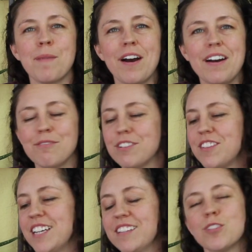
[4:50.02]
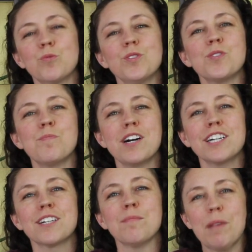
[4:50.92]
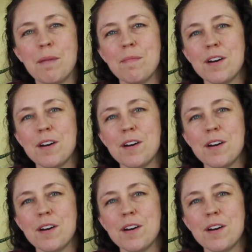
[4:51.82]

about everything. This was a mug my